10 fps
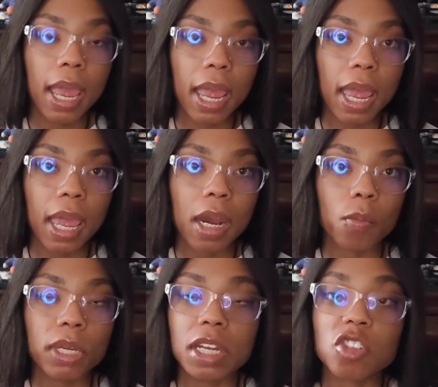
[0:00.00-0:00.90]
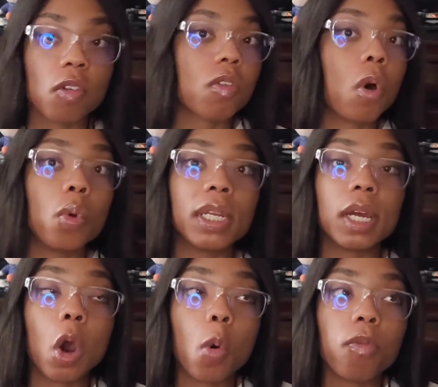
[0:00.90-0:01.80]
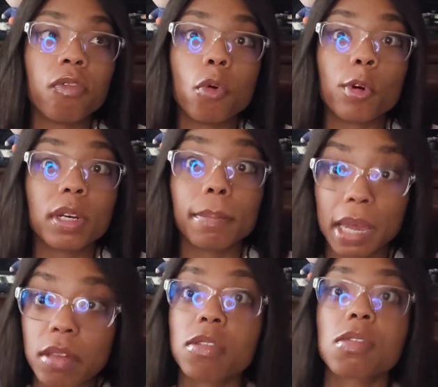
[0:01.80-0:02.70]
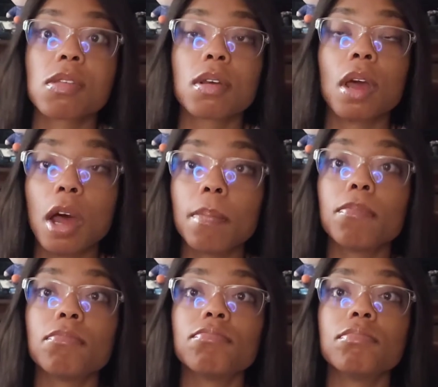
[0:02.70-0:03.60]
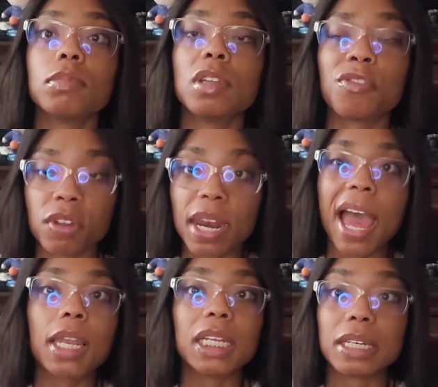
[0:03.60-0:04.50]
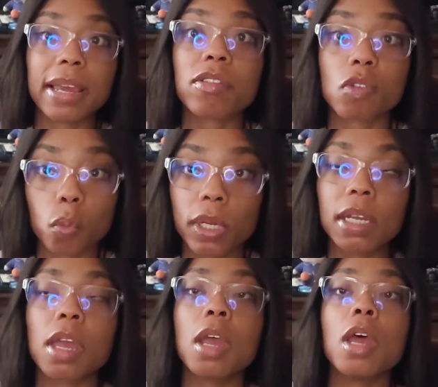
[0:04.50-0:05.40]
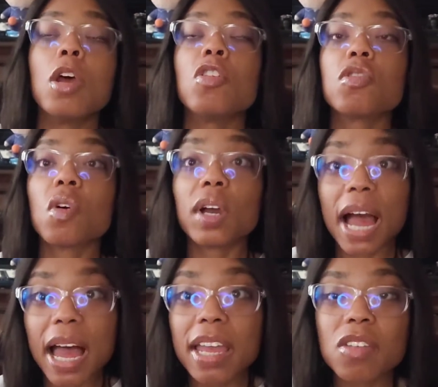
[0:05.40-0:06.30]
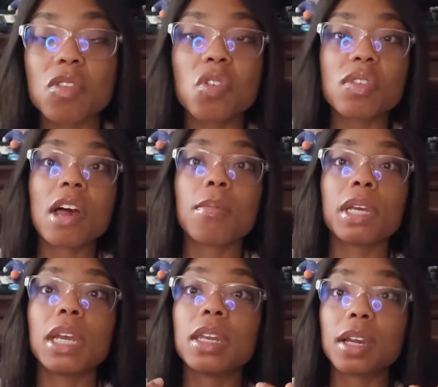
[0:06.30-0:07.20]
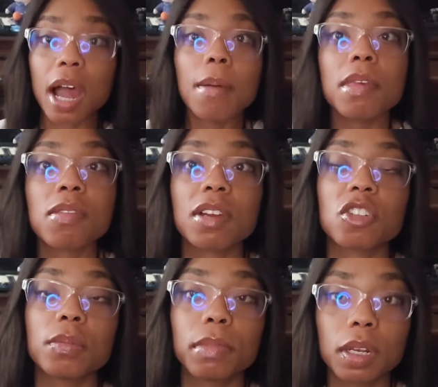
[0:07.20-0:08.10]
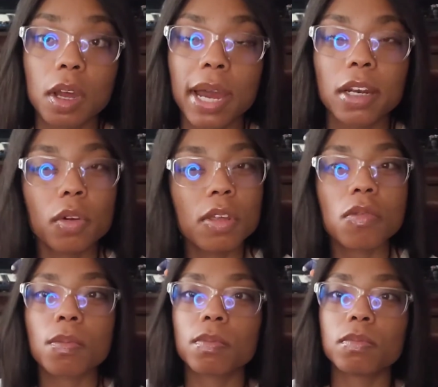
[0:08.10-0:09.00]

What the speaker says: and we can just only hope for the best come the finale next week. So guys, do tell me in the comment section below. I know this